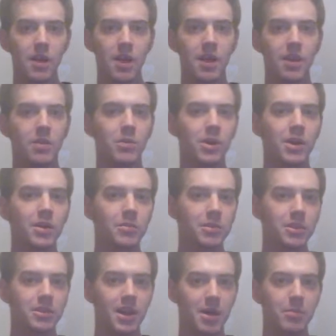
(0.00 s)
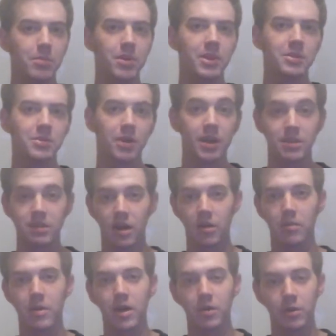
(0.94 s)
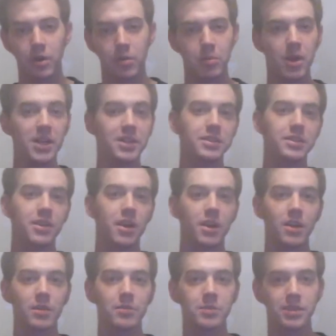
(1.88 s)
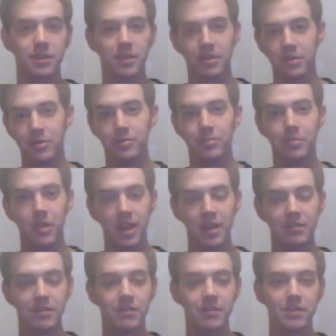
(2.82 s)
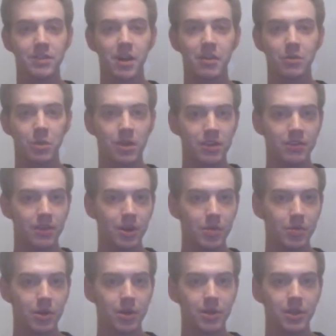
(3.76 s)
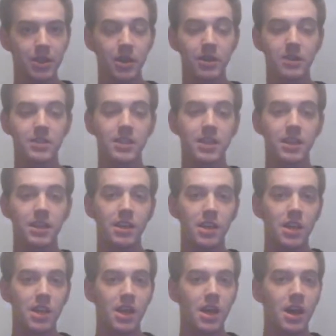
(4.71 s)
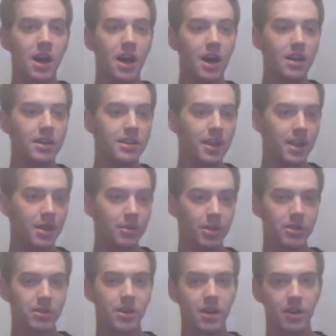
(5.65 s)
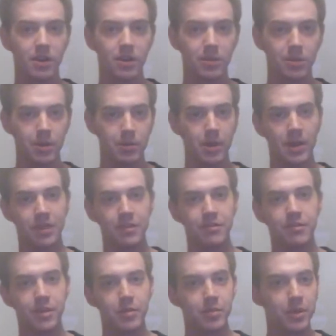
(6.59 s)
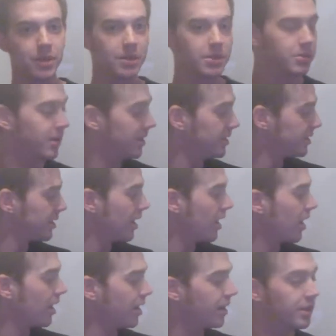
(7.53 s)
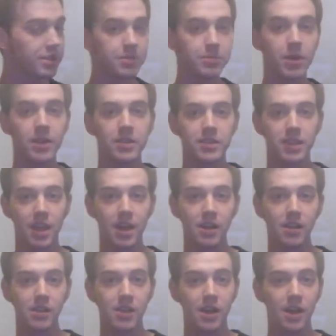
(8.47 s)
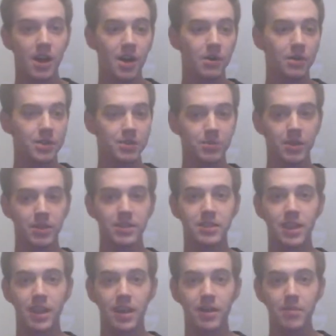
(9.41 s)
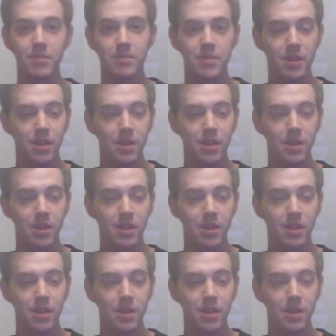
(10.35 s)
Hey, and welcome to Tom Press, where I talk about WordPress startups and the life of a software developer in New York City. Today I'm going to talk a little bit about the Fitbit as well as the Aria Smart Scale, which I'm going to set up.